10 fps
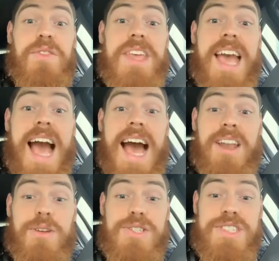The
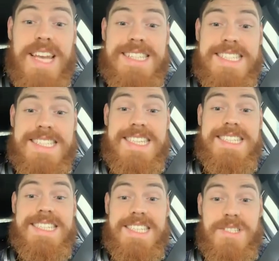allostasis
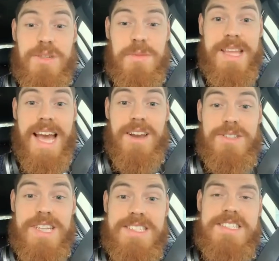system. The
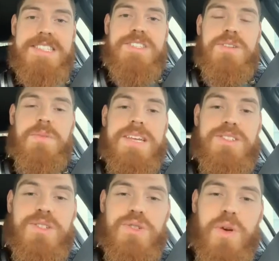allostasis system
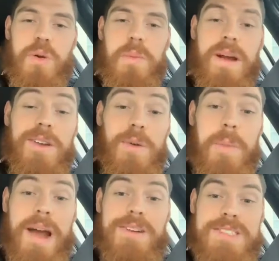is controlled by your
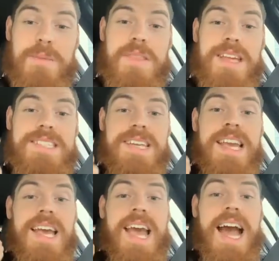
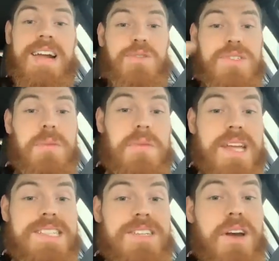parasympathetic and your
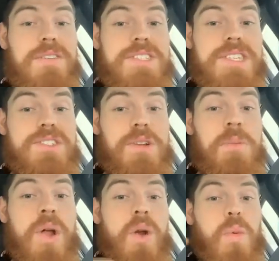sympathetic nervous
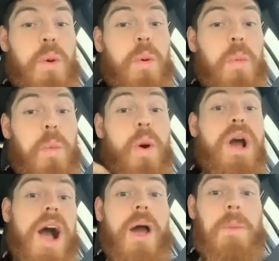system.
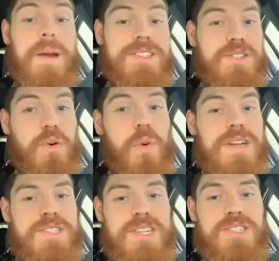What chiropractors are
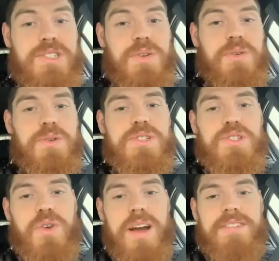always looking to do in order
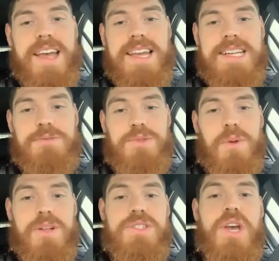to drive that healing
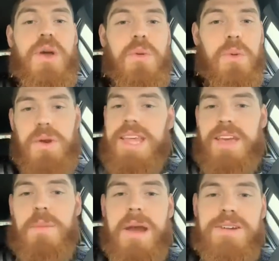response, we want to
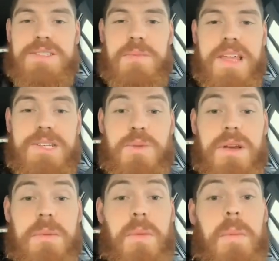get your parasympathetics
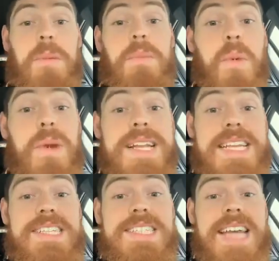working properly, but we
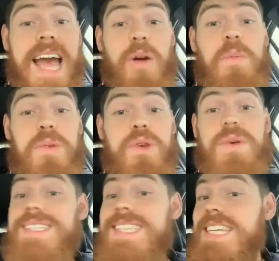need to help
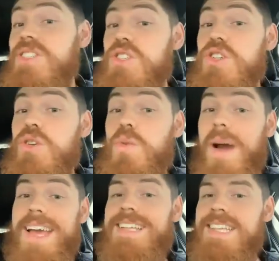you and teach you
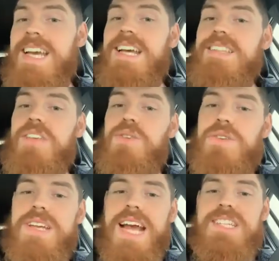ways that
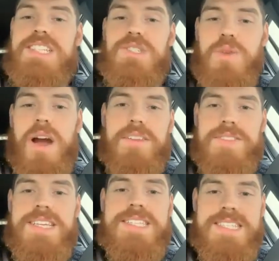you can actually
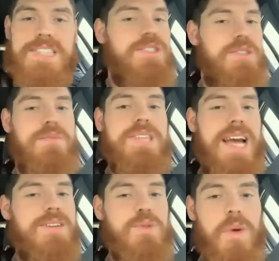drive these systems
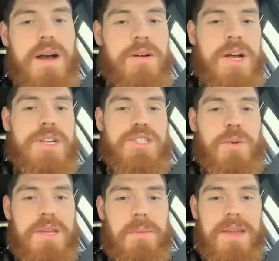as well, so
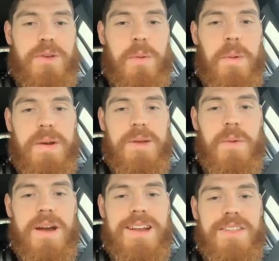we can make your body
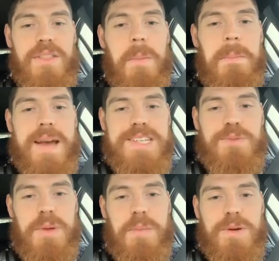work the
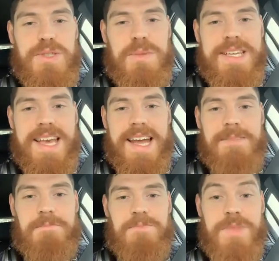best we possibly
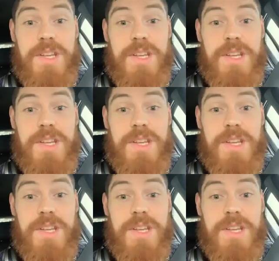can.